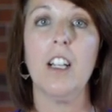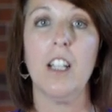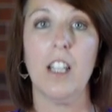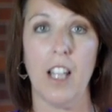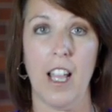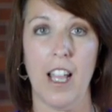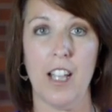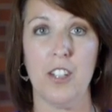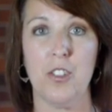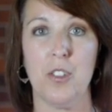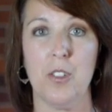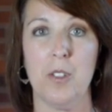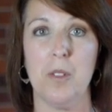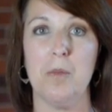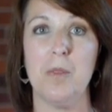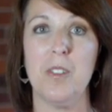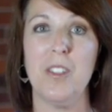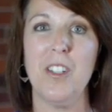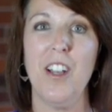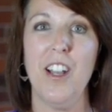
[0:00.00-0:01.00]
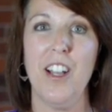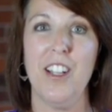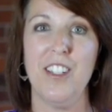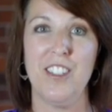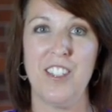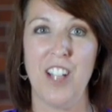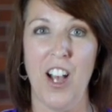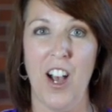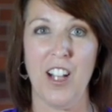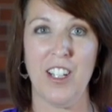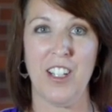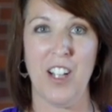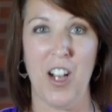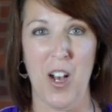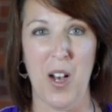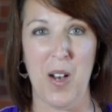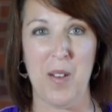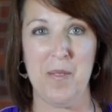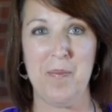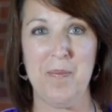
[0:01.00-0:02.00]

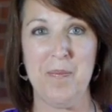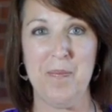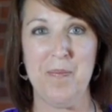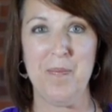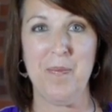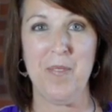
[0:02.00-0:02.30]
classrooms.com.